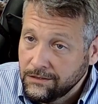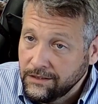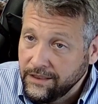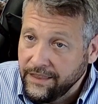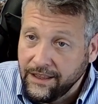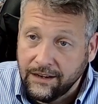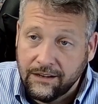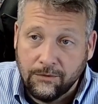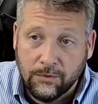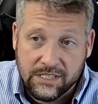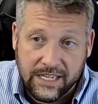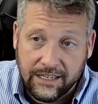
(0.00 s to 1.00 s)
that
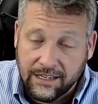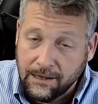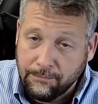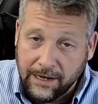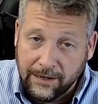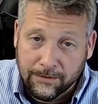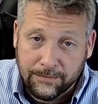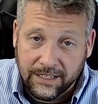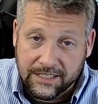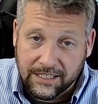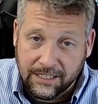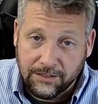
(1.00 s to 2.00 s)
was eaten up by
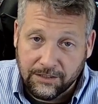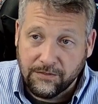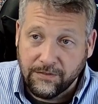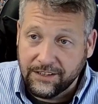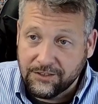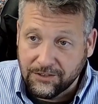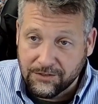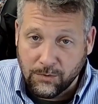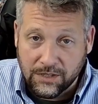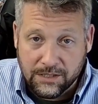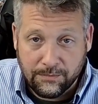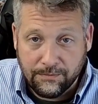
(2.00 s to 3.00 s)
replacing all those fixtures
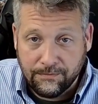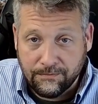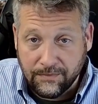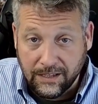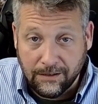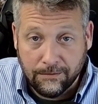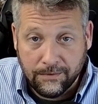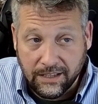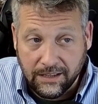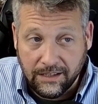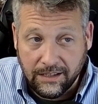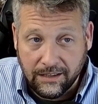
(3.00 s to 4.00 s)
once,
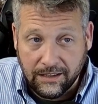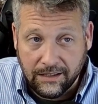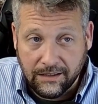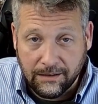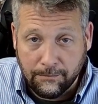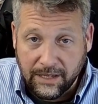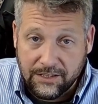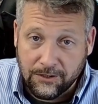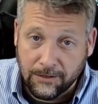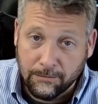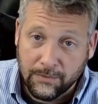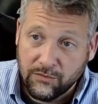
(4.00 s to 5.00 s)
in the
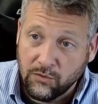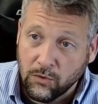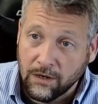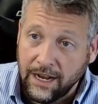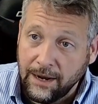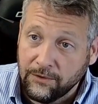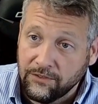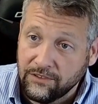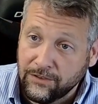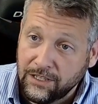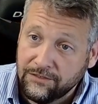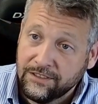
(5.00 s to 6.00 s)
midterm before I was
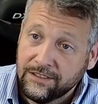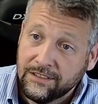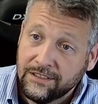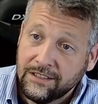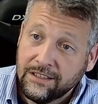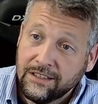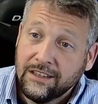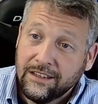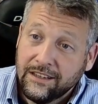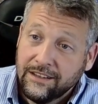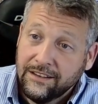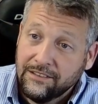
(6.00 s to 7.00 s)
involved.
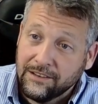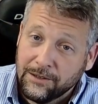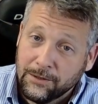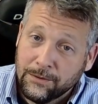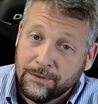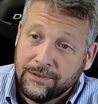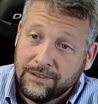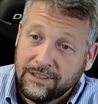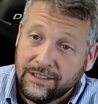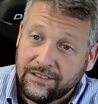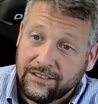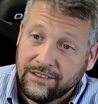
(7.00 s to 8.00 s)
So
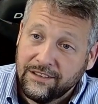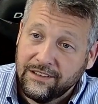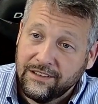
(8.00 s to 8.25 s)
it's